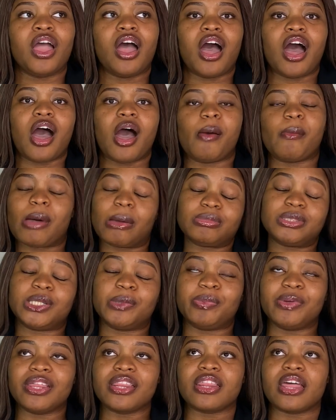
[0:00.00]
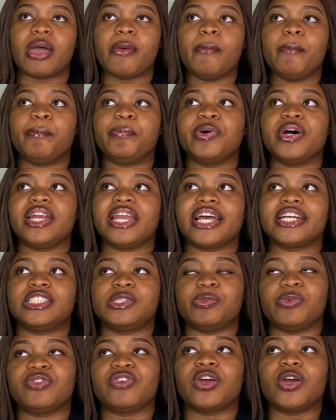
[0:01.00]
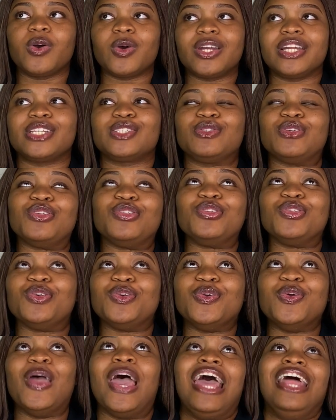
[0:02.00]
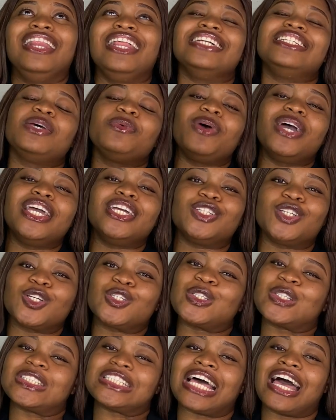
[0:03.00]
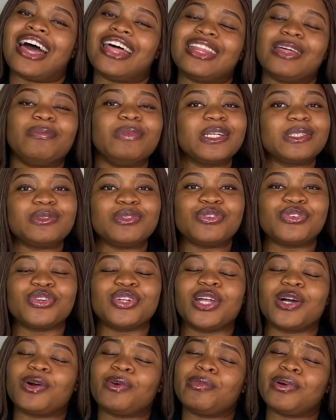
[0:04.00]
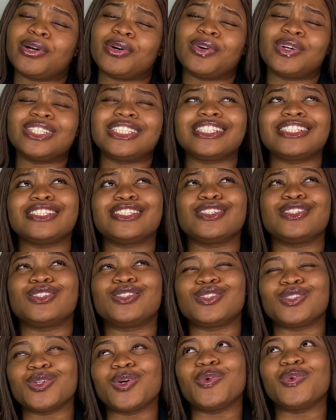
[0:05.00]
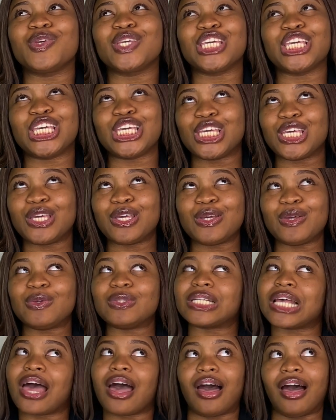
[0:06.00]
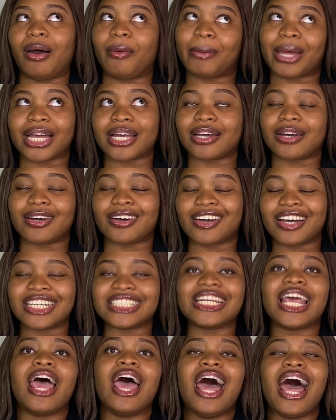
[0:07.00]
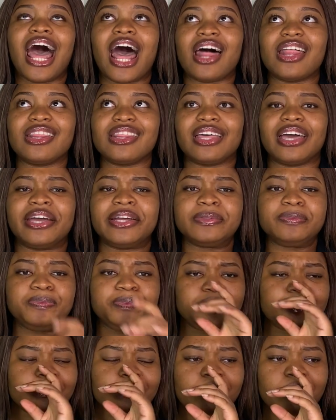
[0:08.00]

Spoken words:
I'm shipping them, but like, to be very honest with you, there's a way he just had that makes me feel like, oh my god, this is so cute, oh my gosh. And then